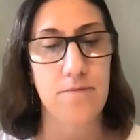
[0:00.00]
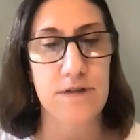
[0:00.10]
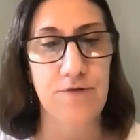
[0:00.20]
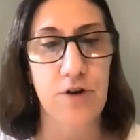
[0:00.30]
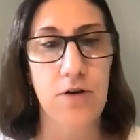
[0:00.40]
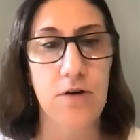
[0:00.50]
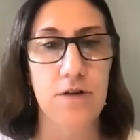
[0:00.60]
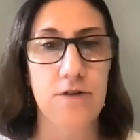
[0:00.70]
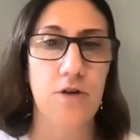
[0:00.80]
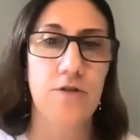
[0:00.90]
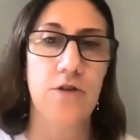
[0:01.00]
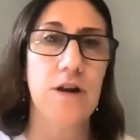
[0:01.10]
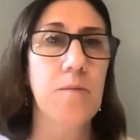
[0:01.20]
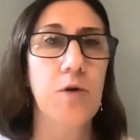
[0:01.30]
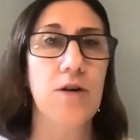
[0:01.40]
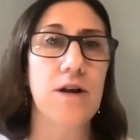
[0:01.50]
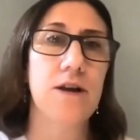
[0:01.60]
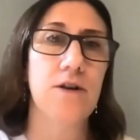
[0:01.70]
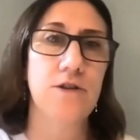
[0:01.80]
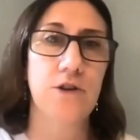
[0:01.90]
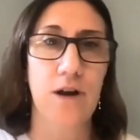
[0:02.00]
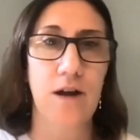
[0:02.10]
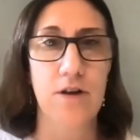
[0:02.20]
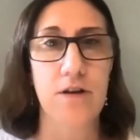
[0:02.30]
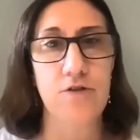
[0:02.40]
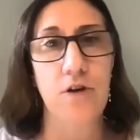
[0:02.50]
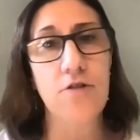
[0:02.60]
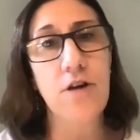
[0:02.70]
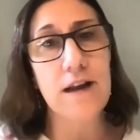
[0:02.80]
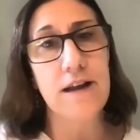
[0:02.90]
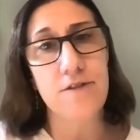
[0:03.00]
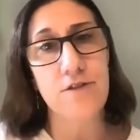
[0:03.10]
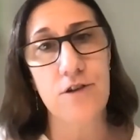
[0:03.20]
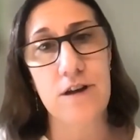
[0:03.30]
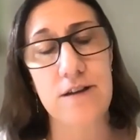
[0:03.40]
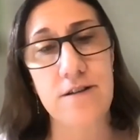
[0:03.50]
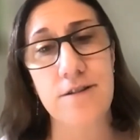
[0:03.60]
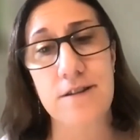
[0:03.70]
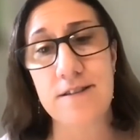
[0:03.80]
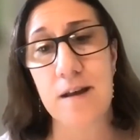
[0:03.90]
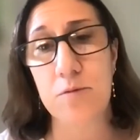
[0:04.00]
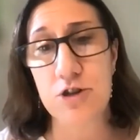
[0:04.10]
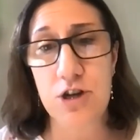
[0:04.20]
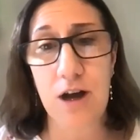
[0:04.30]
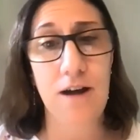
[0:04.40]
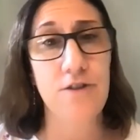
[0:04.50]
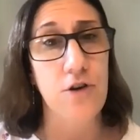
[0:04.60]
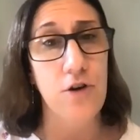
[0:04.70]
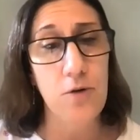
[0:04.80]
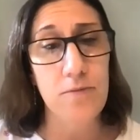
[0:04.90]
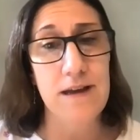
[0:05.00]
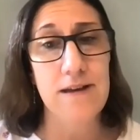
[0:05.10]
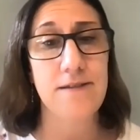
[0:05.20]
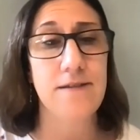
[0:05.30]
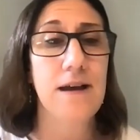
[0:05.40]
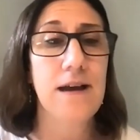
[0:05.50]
difficult. So if you're an immigrant or you don't have a strong credit history, adult, disabled child, or homeless,